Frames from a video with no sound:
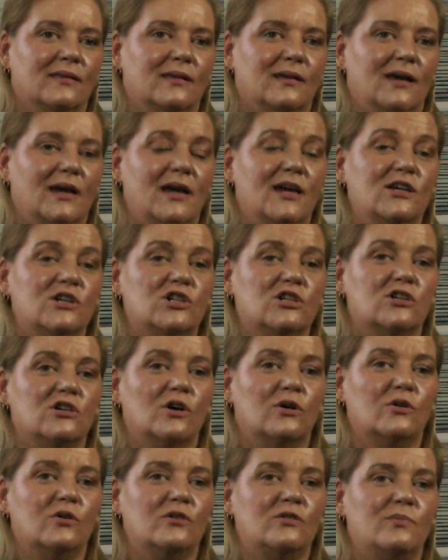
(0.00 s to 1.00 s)
He
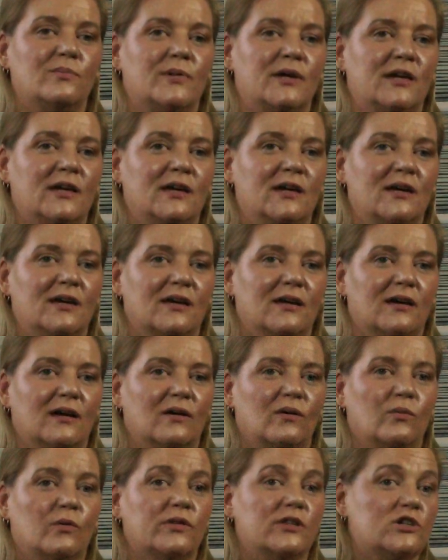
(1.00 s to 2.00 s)
showed me
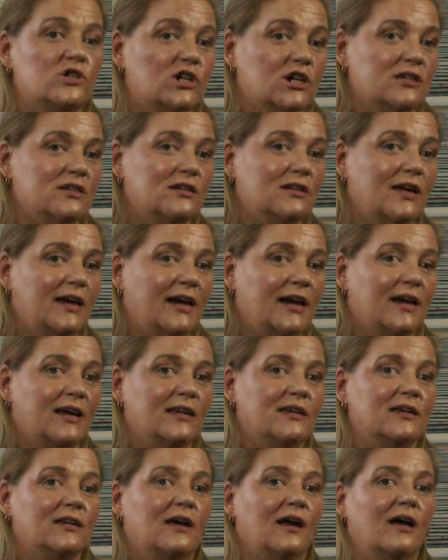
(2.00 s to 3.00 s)
with a gentle
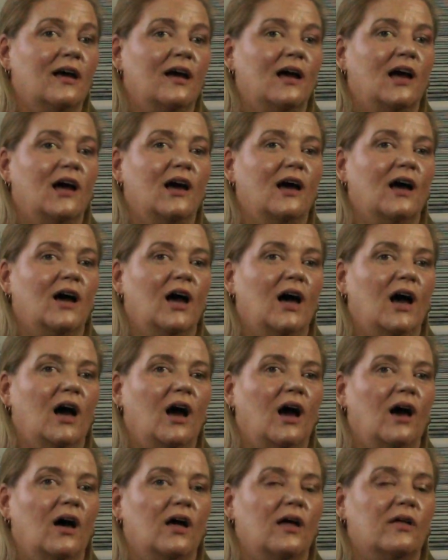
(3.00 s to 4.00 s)
hand
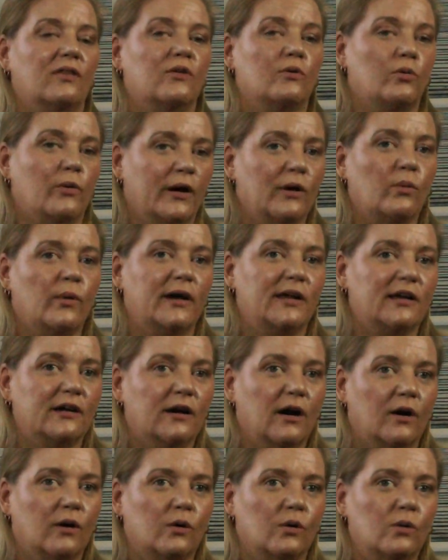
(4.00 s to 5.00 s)
the right way to
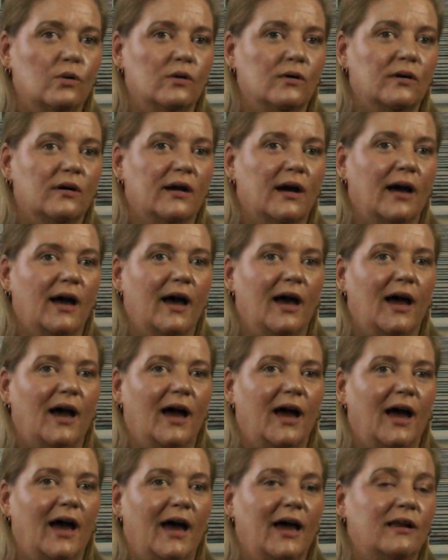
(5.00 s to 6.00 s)
go
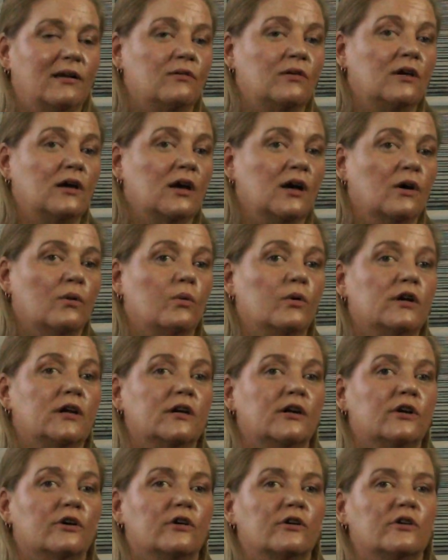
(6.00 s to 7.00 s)
and would
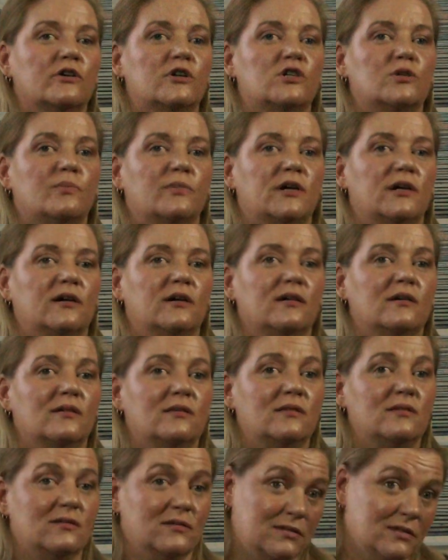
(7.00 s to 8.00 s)
encourage me
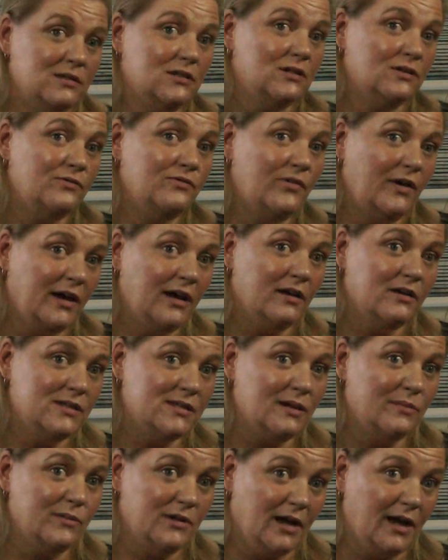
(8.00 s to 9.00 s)
to fail
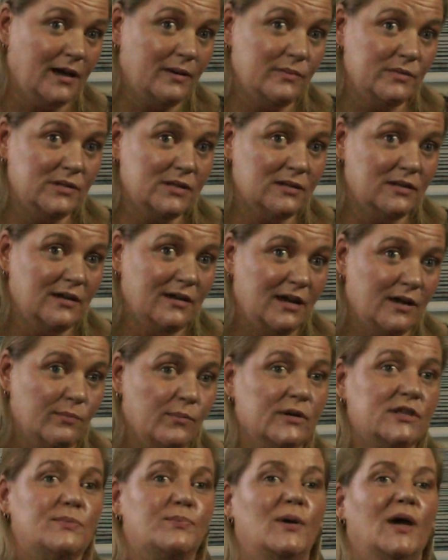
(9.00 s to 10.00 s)
sometimes,
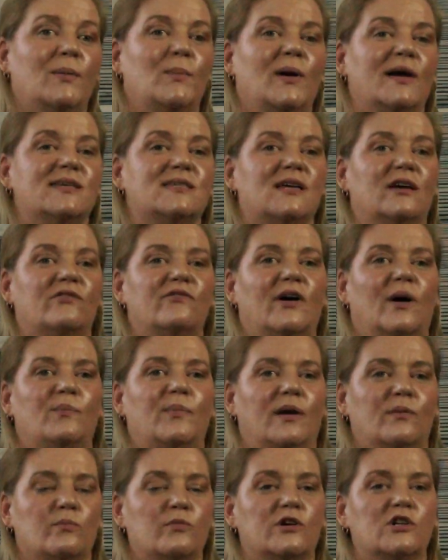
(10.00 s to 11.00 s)
but to pick myself up
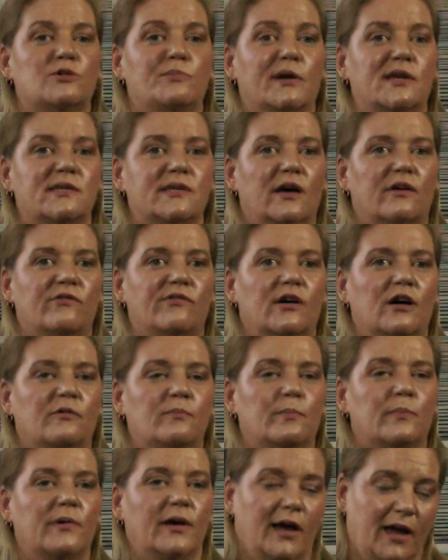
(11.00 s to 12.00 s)
and brush myself
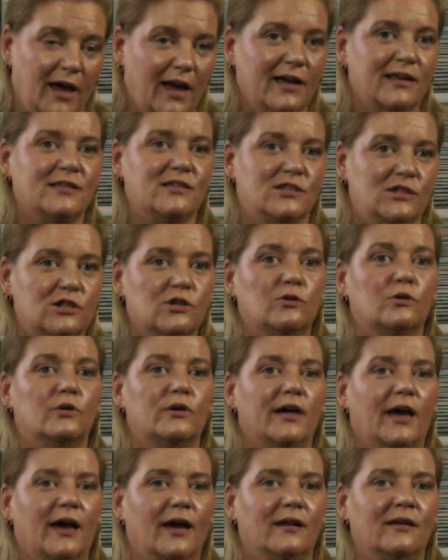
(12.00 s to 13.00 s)
up and do
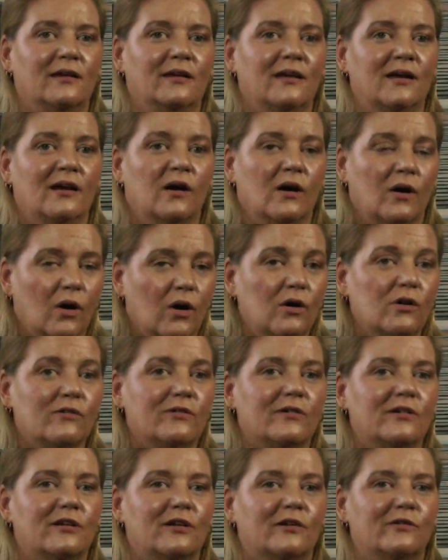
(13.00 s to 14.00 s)
again,
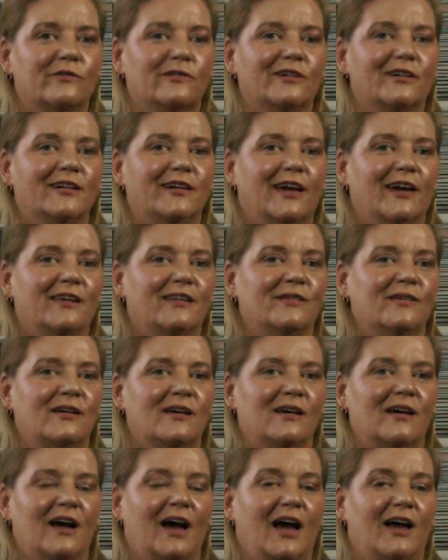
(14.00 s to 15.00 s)
over and over again.
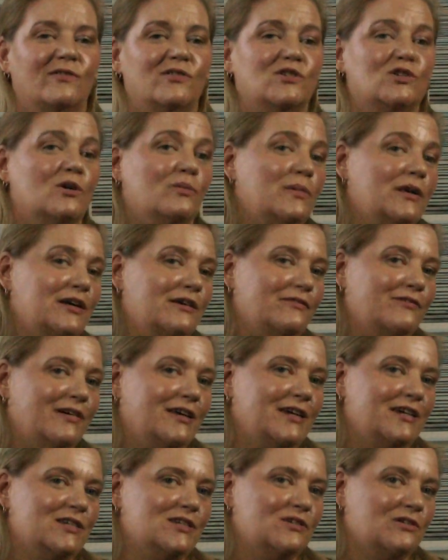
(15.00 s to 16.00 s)
I have so many
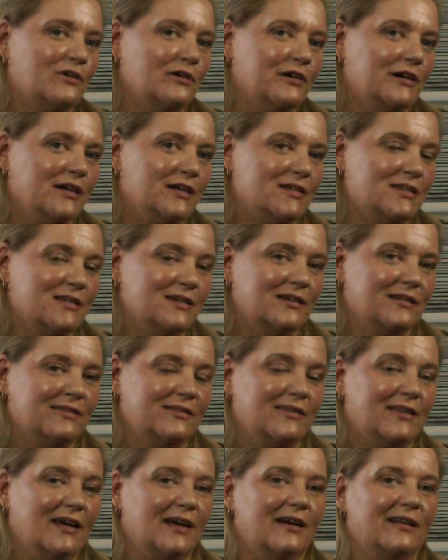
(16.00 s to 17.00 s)
funny stories
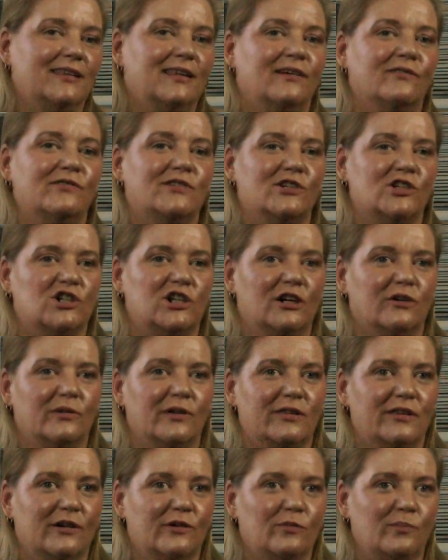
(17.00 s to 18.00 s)
that I love to share
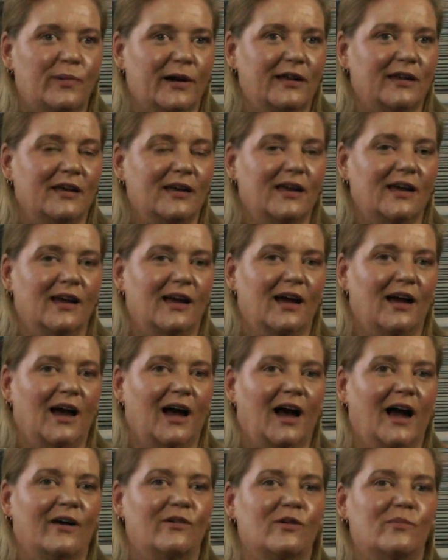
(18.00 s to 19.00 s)
with you, but
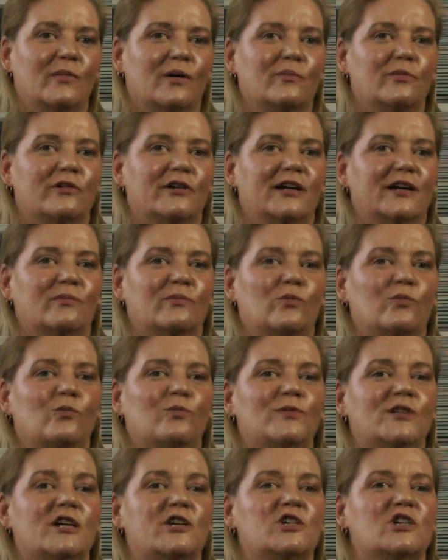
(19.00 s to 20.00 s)
I remember him
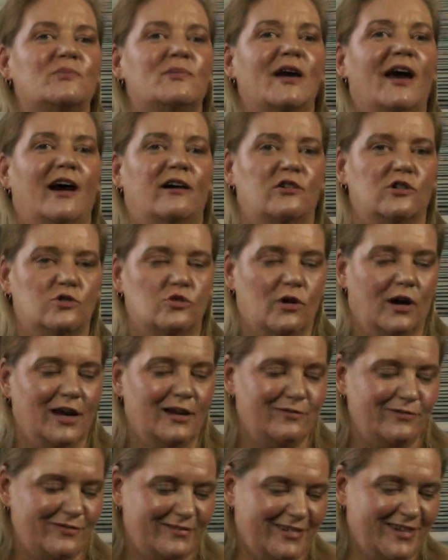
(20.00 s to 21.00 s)
teaching me how to
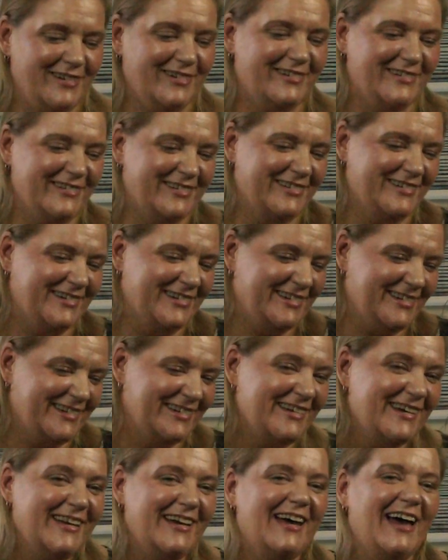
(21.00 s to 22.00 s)
drive.
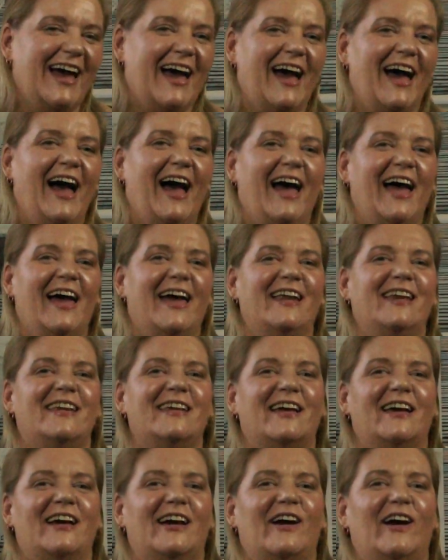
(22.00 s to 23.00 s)
And
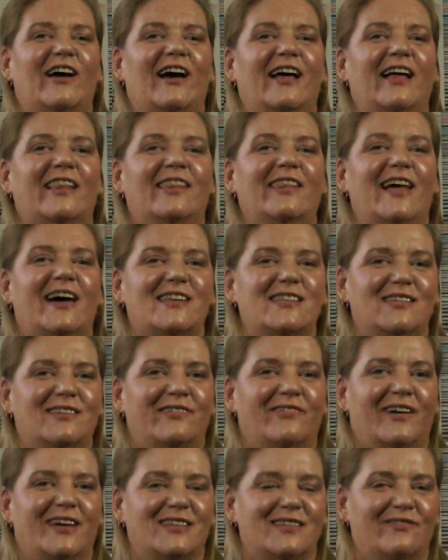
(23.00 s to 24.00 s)
let's
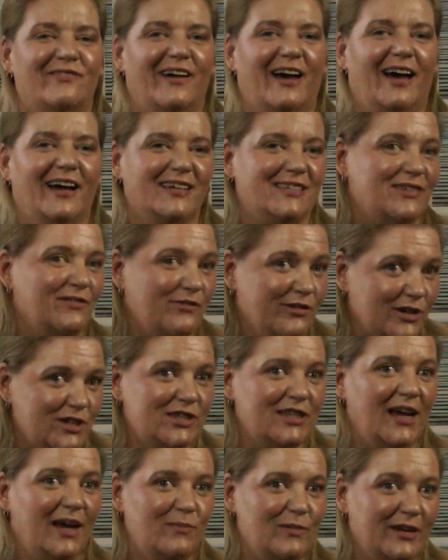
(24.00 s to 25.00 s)
face facts. The first
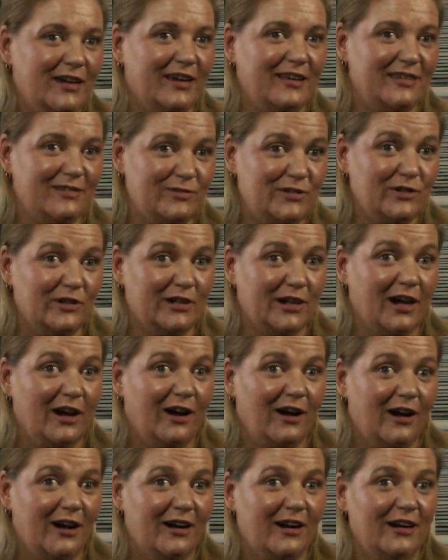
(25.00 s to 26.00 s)
time you get into a
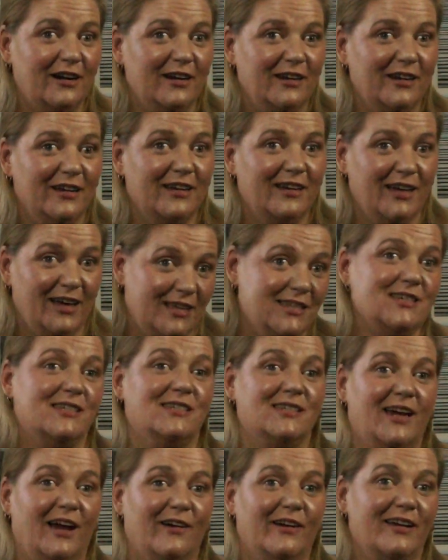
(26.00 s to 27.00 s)
car, it's a
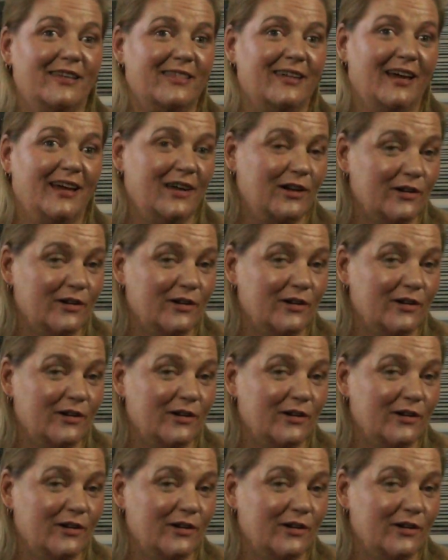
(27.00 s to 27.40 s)
scary thing.